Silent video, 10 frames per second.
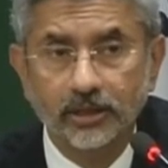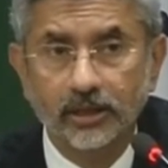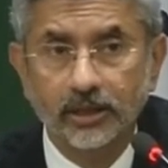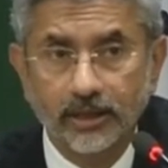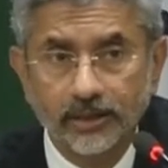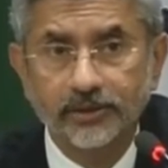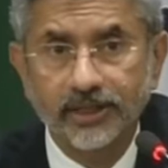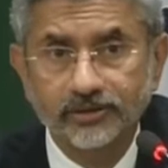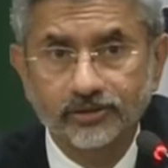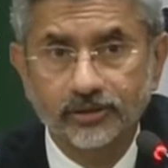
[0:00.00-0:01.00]
uh,
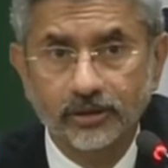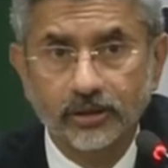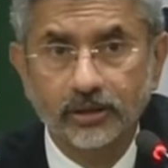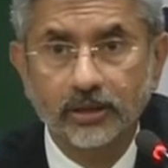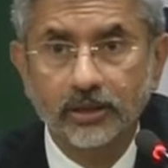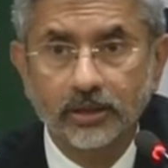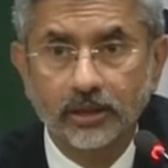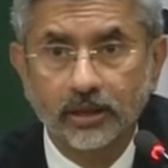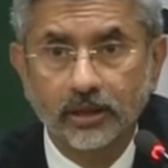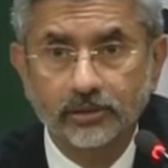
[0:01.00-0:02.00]
address uh,
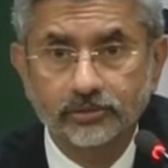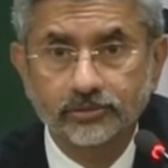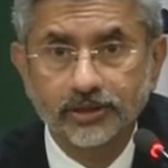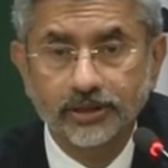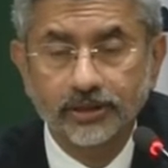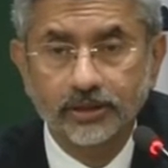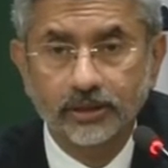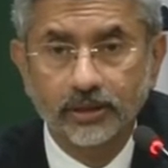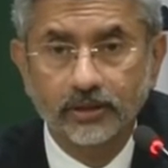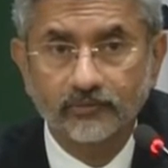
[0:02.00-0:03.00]
uh, to the
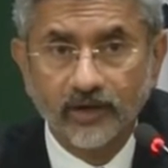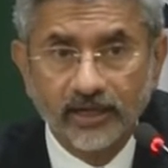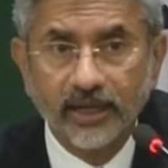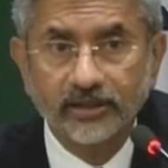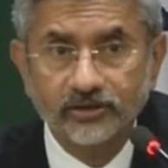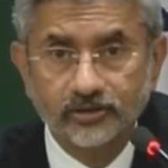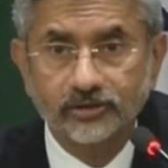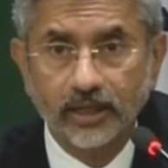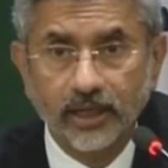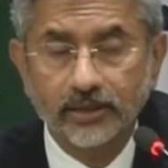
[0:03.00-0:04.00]
uh,
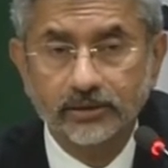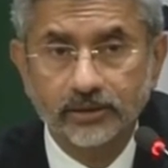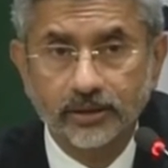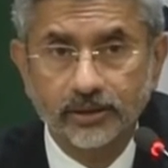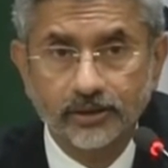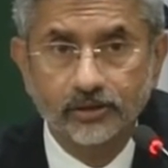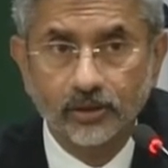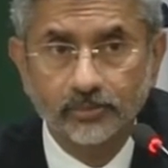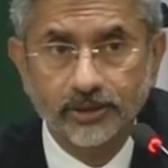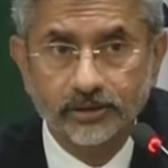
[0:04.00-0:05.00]
finance and uh,
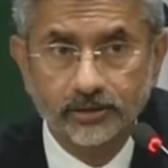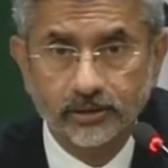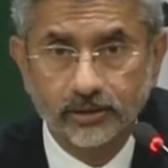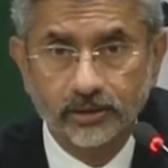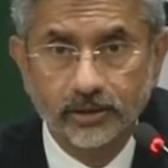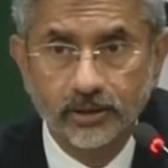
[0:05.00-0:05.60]
economic uh,